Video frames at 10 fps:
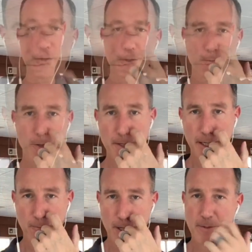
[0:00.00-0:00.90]
There is one
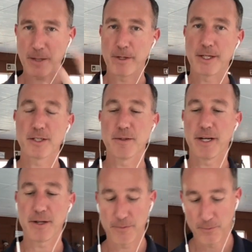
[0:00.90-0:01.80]
thing I wanna make mention
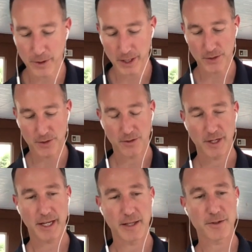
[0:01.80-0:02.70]
about Voyager,
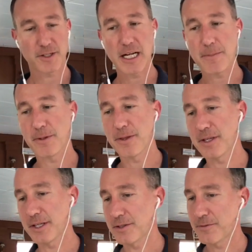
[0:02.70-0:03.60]
and there's a couple of
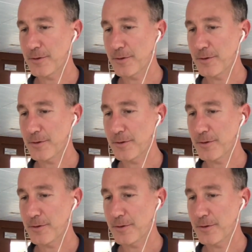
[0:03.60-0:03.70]
things.